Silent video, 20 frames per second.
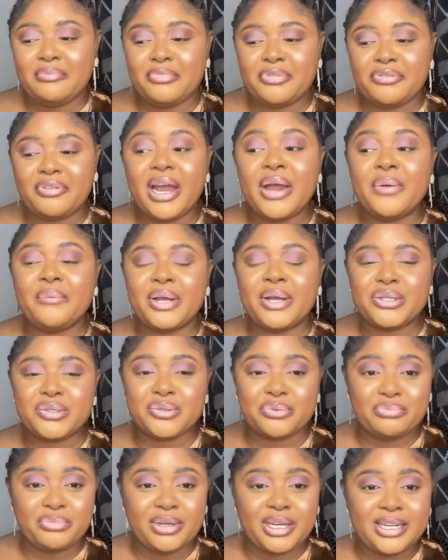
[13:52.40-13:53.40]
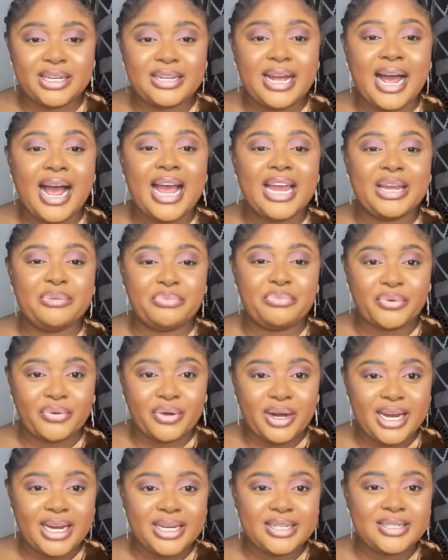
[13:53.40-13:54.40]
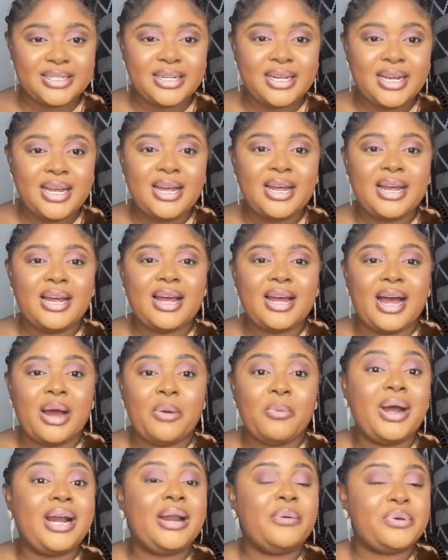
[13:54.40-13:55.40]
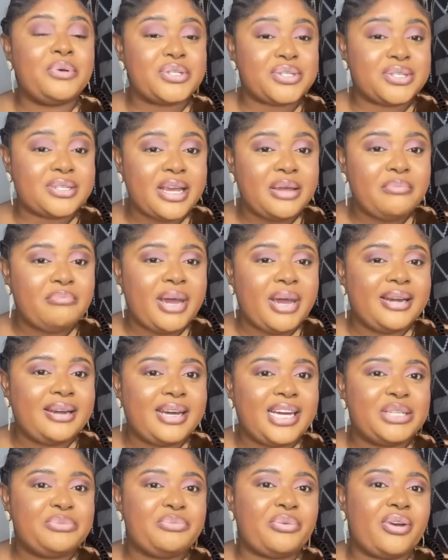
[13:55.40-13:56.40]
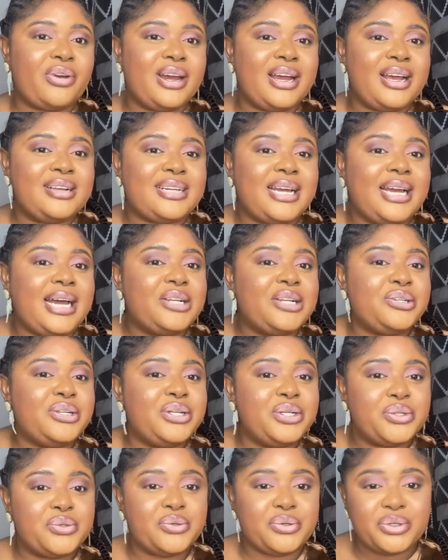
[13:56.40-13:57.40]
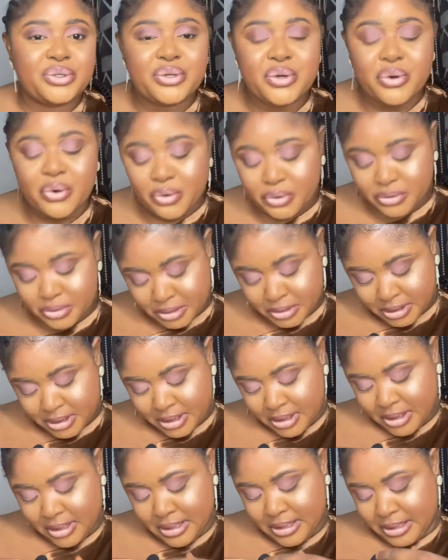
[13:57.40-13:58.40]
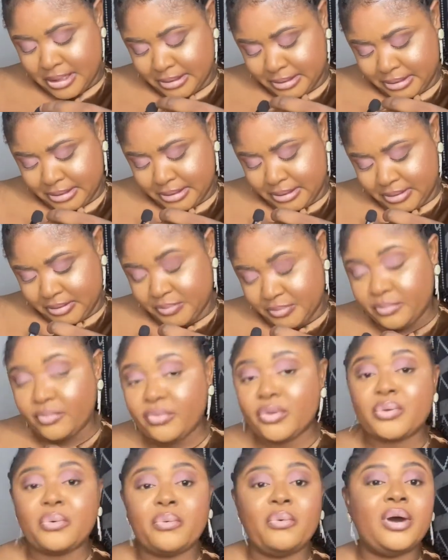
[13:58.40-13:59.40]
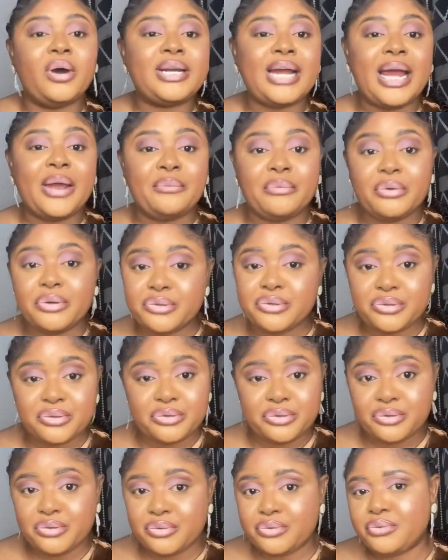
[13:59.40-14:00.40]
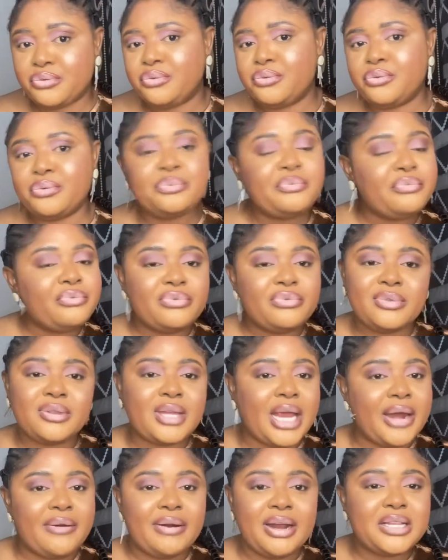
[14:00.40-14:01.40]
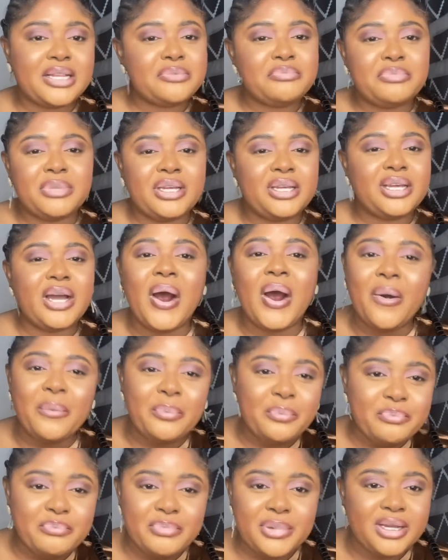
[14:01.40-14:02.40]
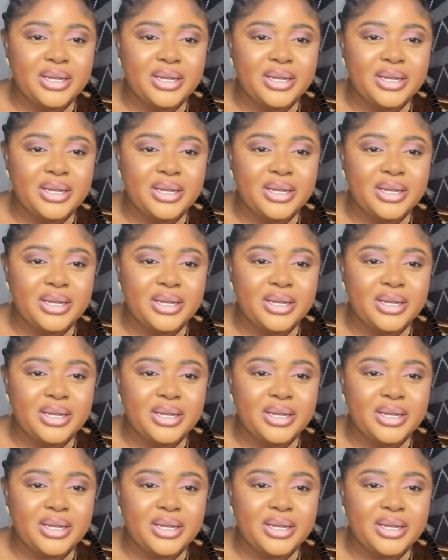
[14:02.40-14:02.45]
before I went to bed, I prayed. While I was saying my night prayers, I actually told God, this is what I want to do. Direct me, help